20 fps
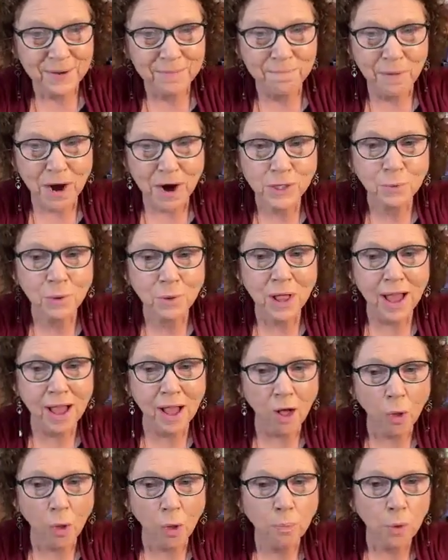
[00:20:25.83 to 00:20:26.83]
Mars will
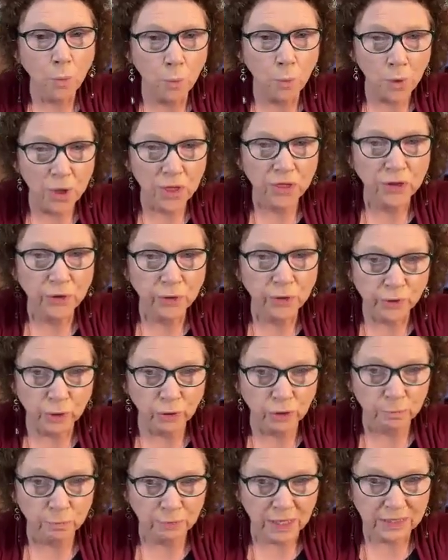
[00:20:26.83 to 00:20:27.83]
help with your
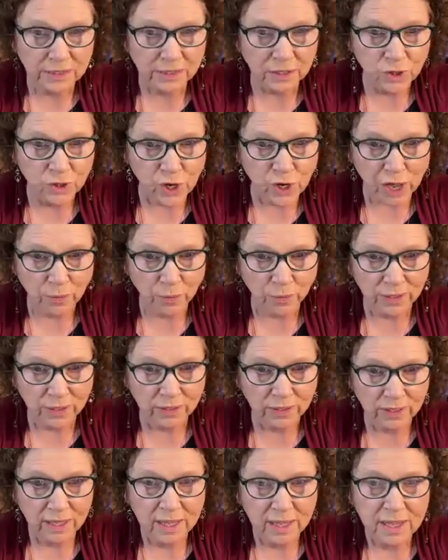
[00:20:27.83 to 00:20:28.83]
solar plexus chakra.
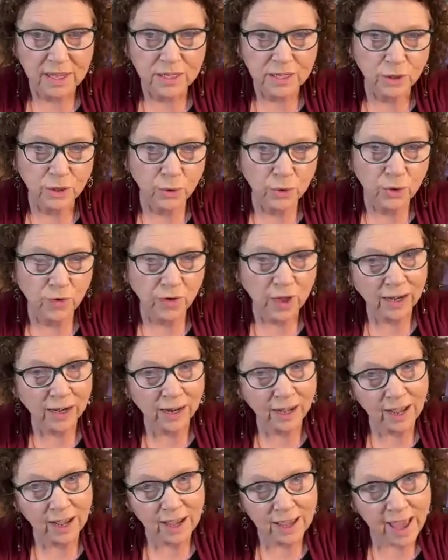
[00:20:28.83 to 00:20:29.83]
So you kind
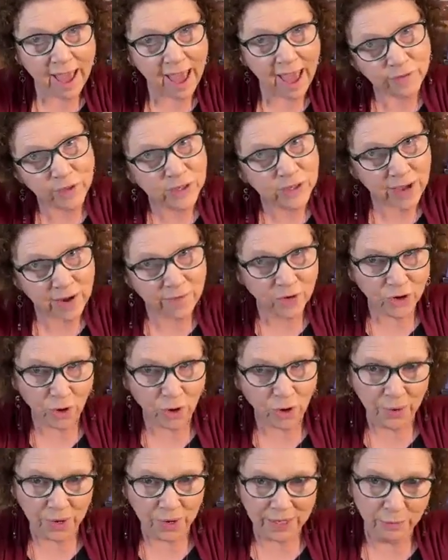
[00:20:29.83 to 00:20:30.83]
of have this covered
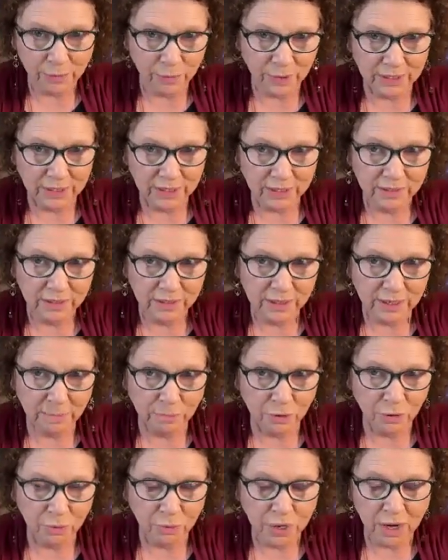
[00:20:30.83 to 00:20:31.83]
already, really. It's a
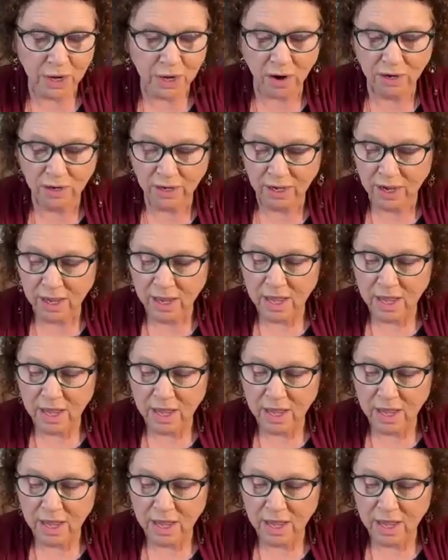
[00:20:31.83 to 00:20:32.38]
number 3 card.